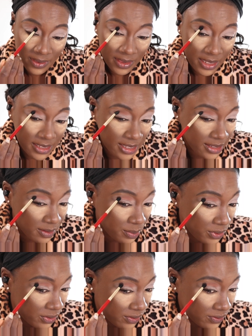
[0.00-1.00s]
This is a
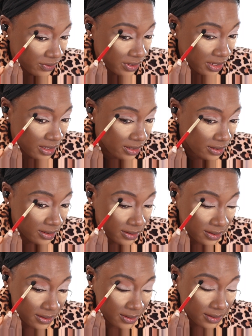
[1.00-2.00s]
beautiful color.
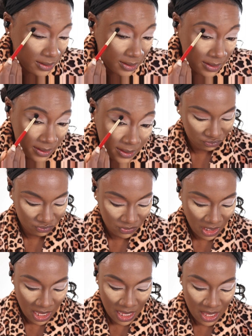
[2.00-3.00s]

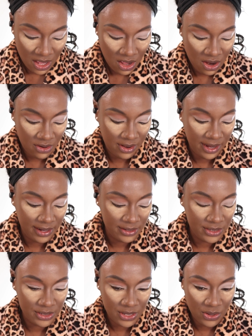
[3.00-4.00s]
Alright,
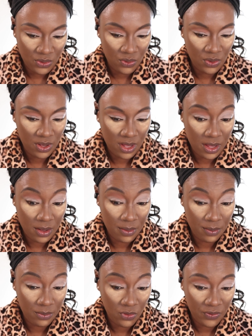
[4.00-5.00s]
so
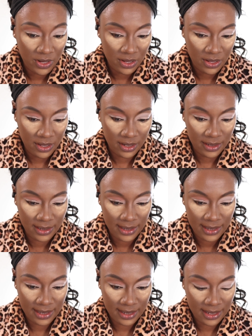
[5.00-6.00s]
moving on,
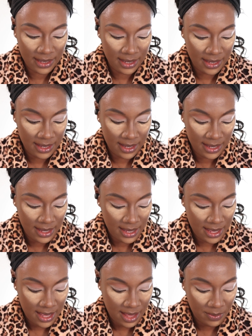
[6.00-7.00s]

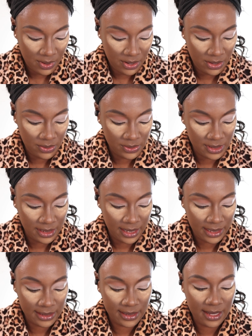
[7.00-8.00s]
I'm going to use the
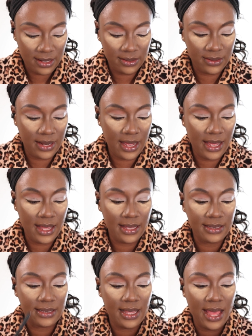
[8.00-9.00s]
next color
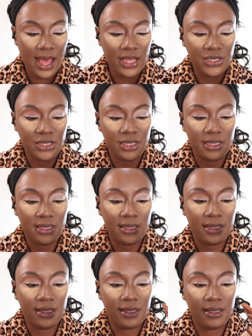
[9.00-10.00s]
as
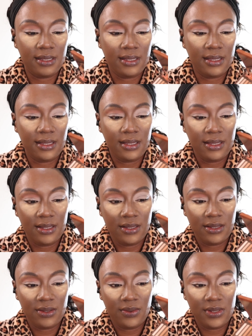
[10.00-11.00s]
Ashes,
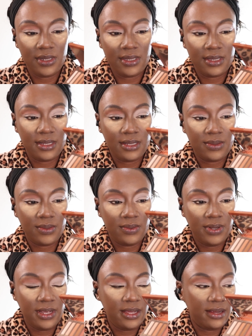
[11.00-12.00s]
which is this one
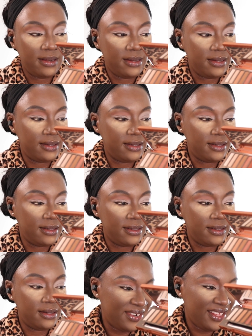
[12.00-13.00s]
right here,
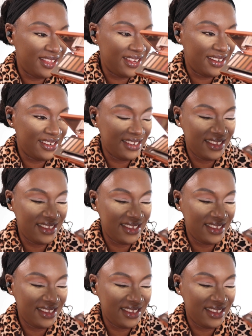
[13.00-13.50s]
right there.